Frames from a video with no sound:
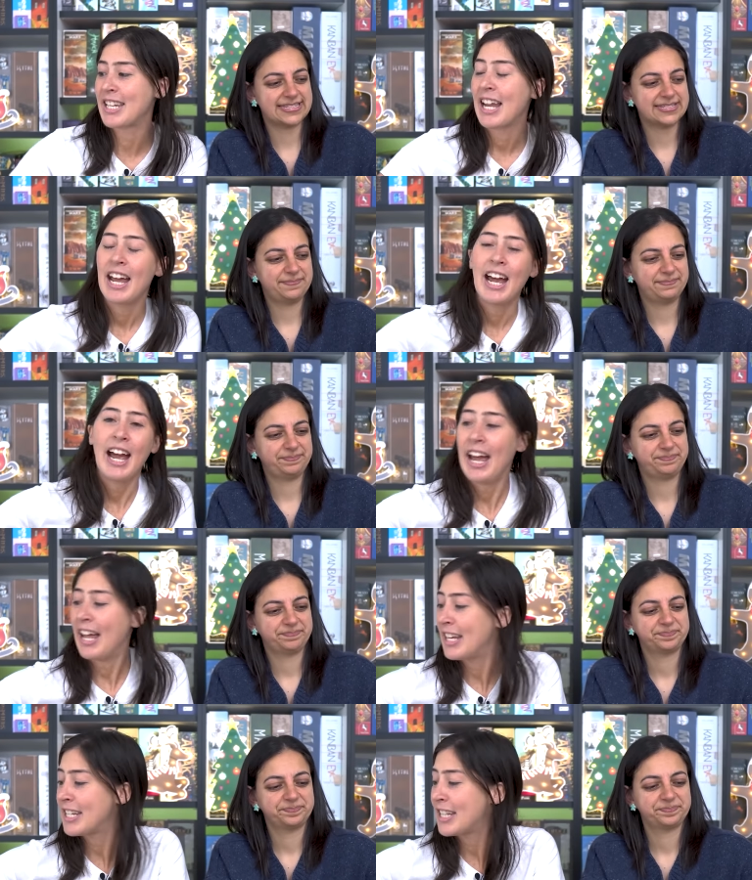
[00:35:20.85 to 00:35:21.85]
Speaker 1: Kites.
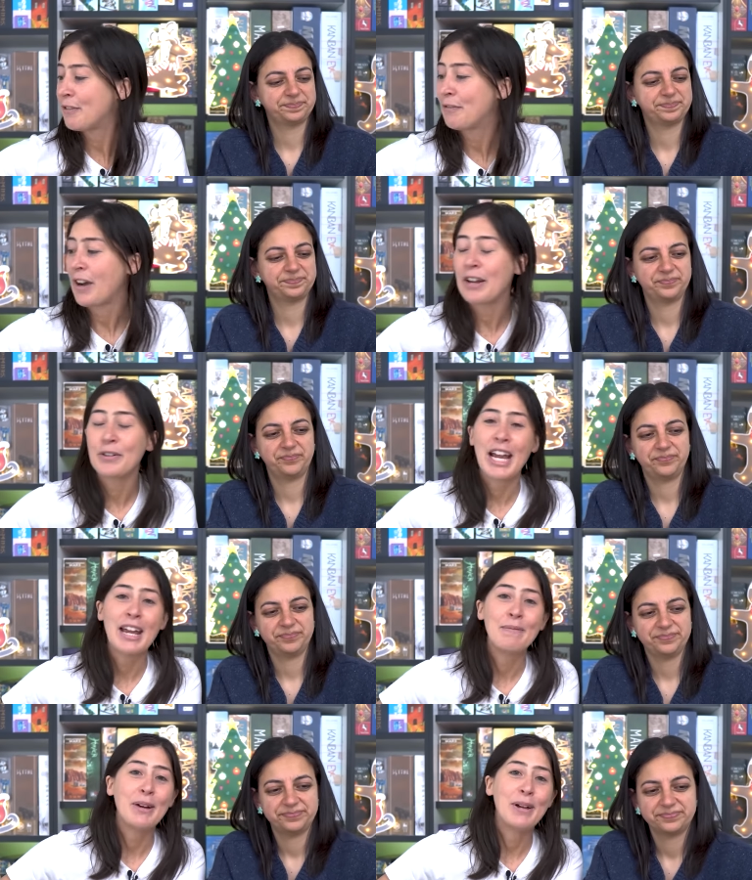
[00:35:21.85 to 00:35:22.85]
And the final
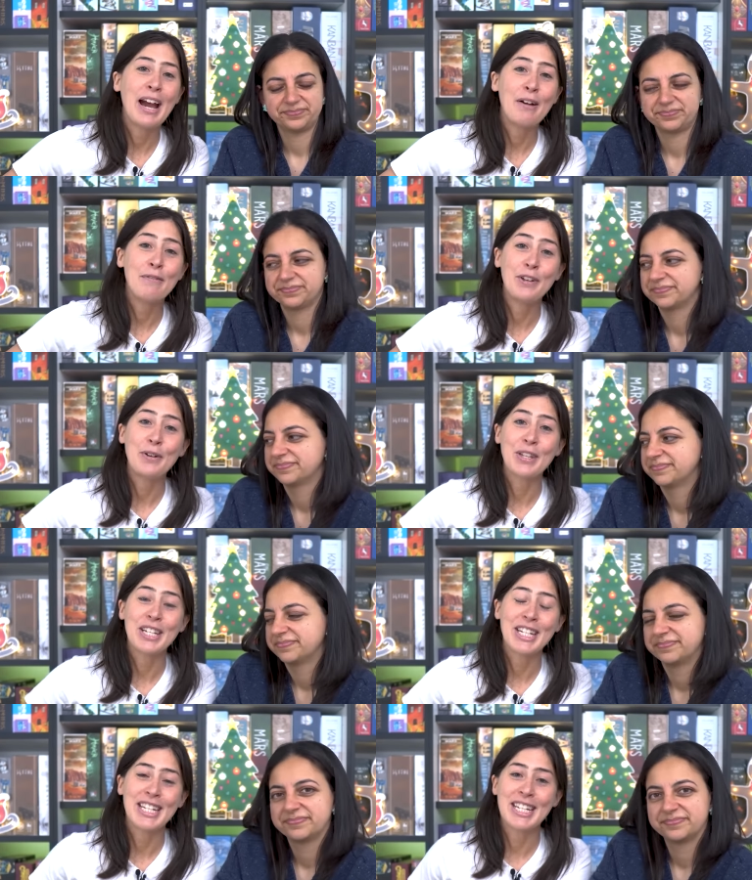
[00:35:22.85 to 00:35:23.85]
game that we have for you on
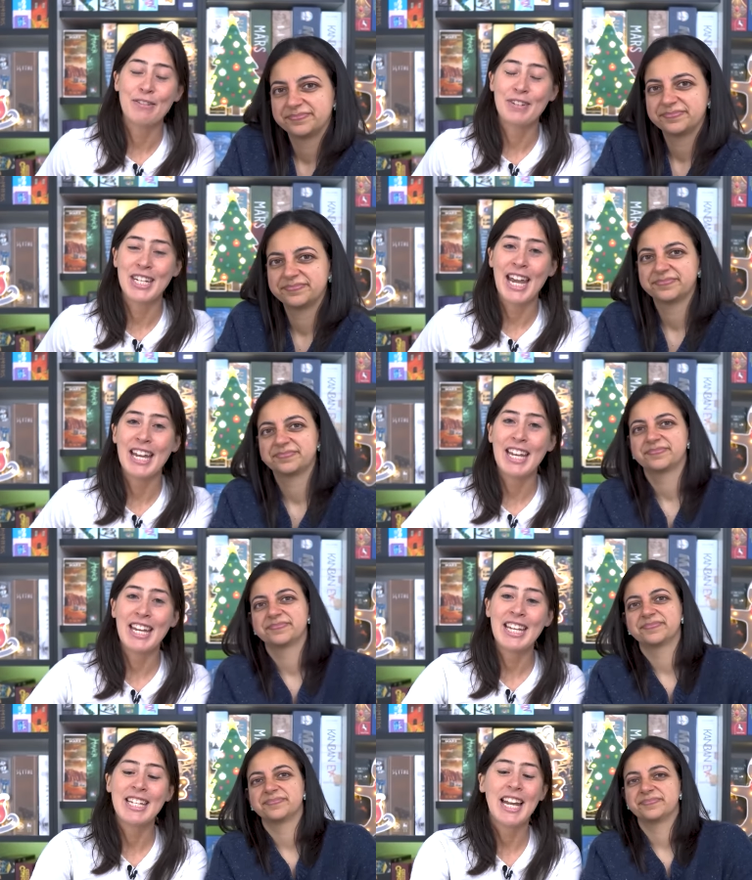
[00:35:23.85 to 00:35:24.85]
this list of 10
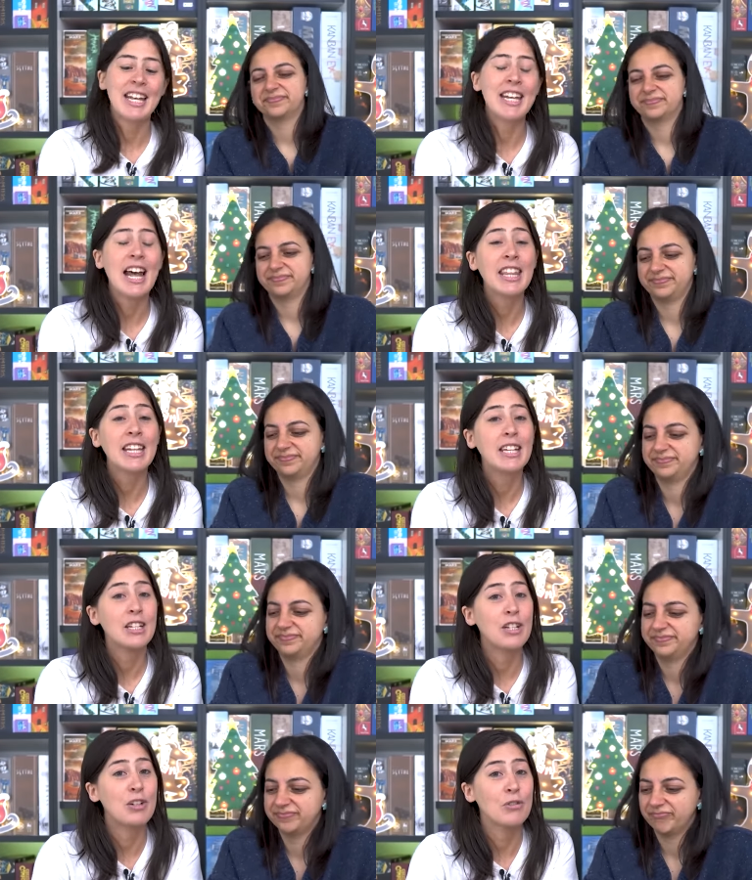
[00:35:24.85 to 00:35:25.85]
is another
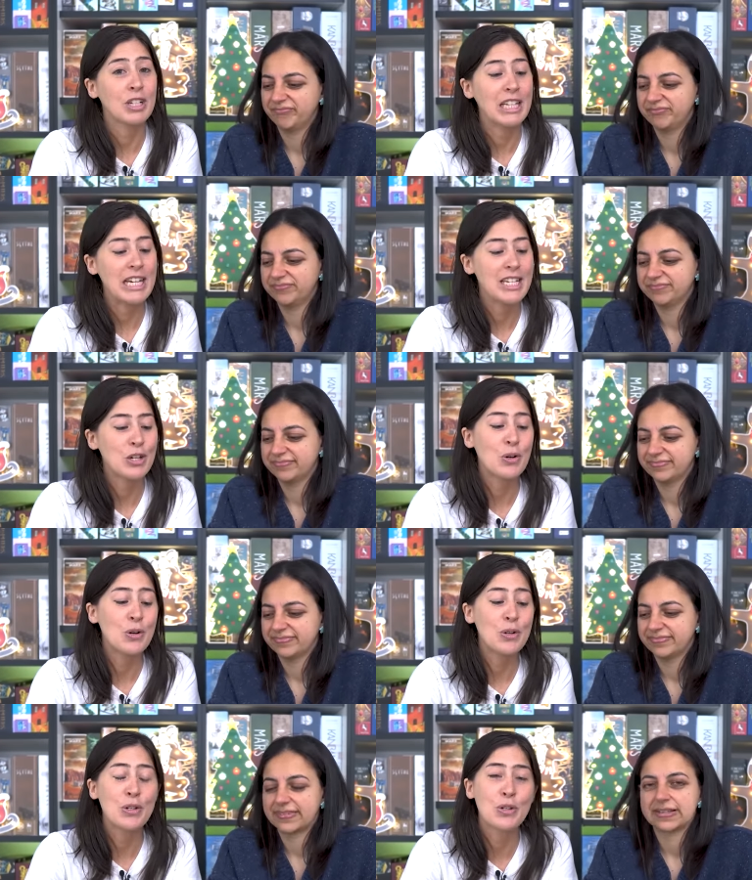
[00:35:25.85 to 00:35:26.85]
new release
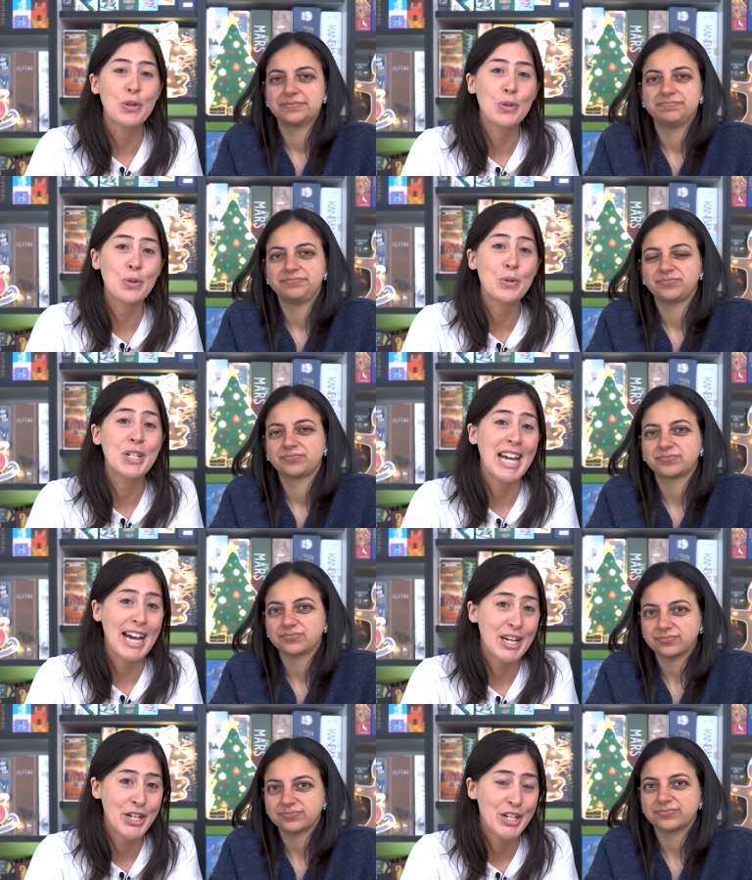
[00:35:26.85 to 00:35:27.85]
called Doodle
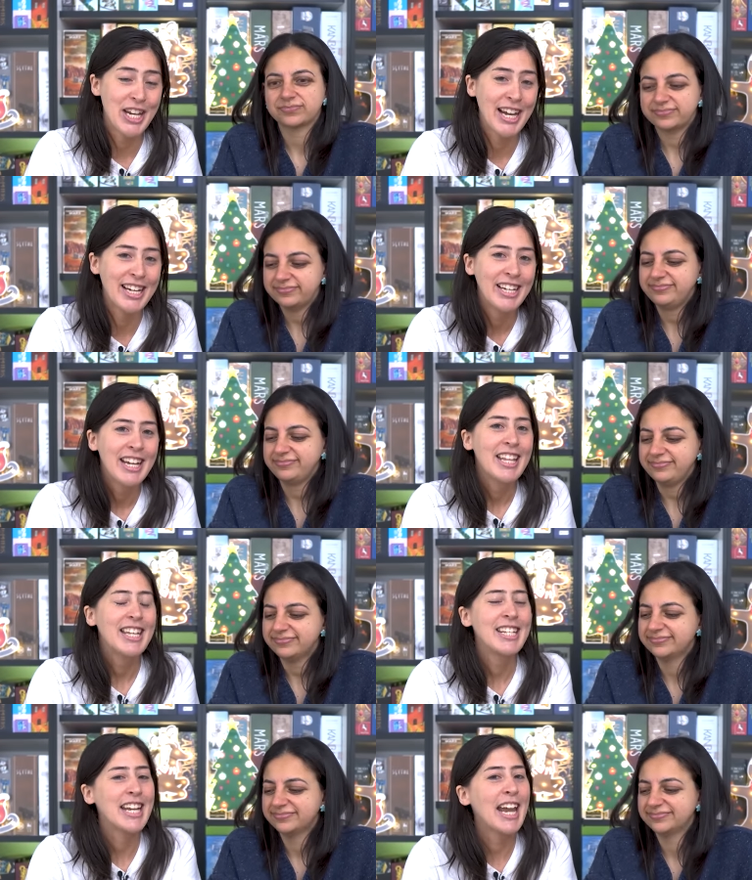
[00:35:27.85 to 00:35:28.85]
Dash. Now,
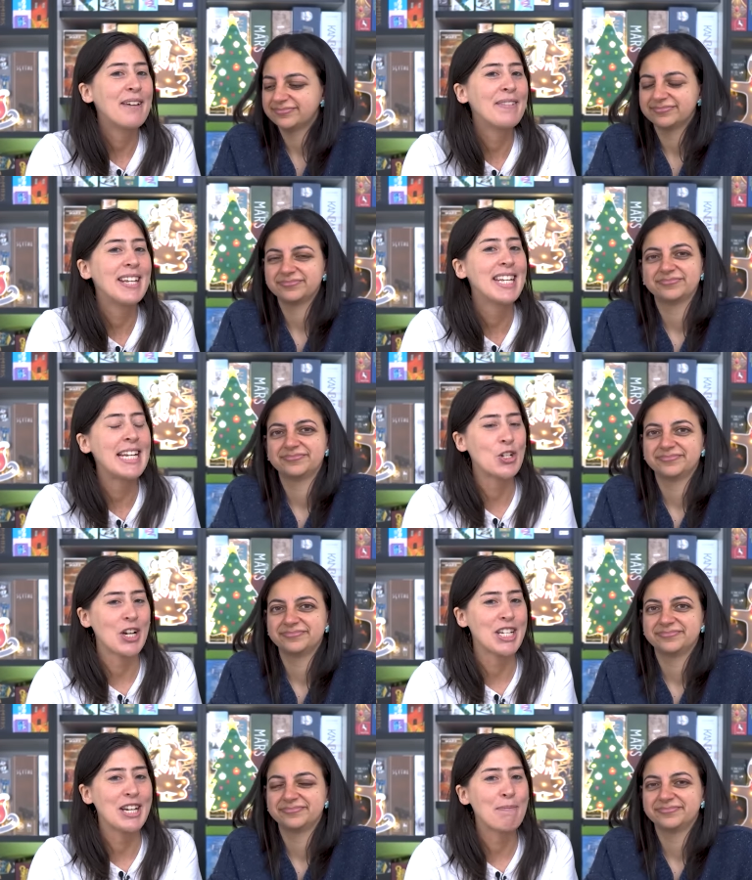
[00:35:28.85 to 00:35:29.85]
this game is
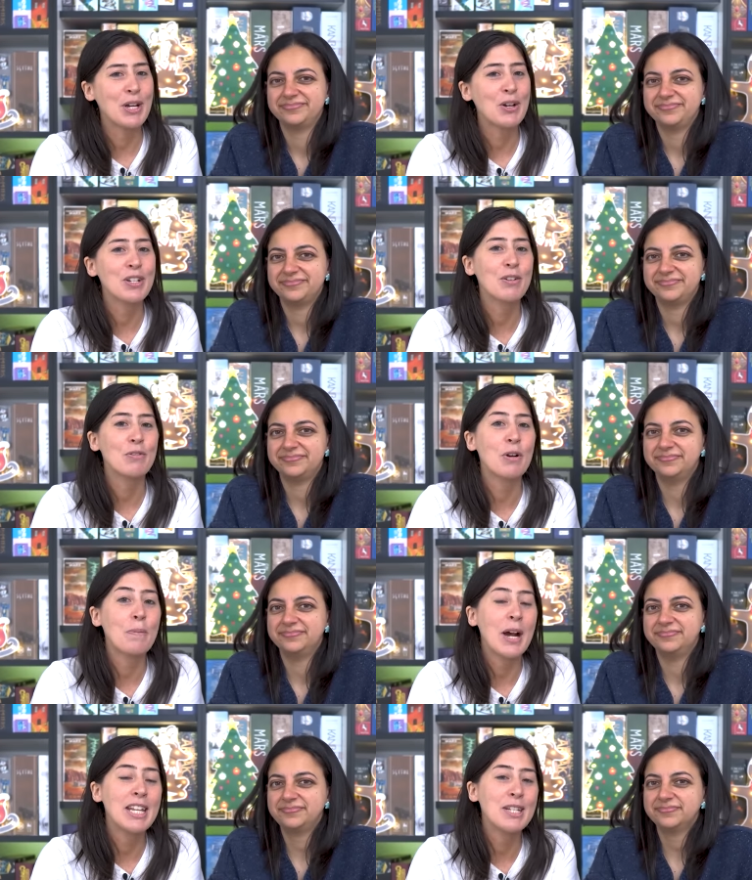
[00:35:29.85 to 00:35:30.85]
interesting because it
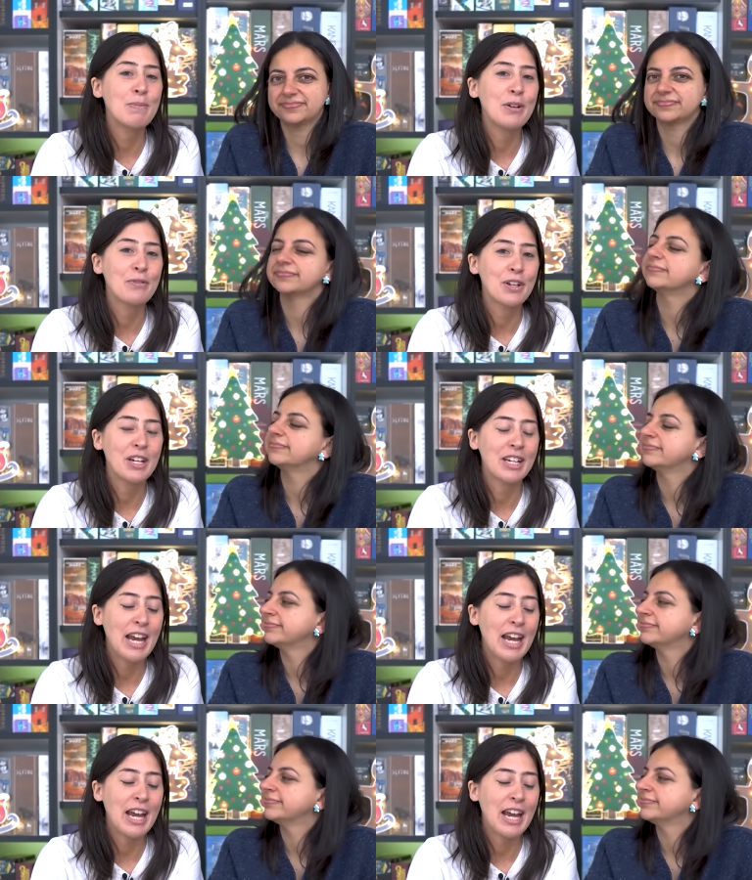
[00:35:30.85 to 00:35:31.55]
reminds me of a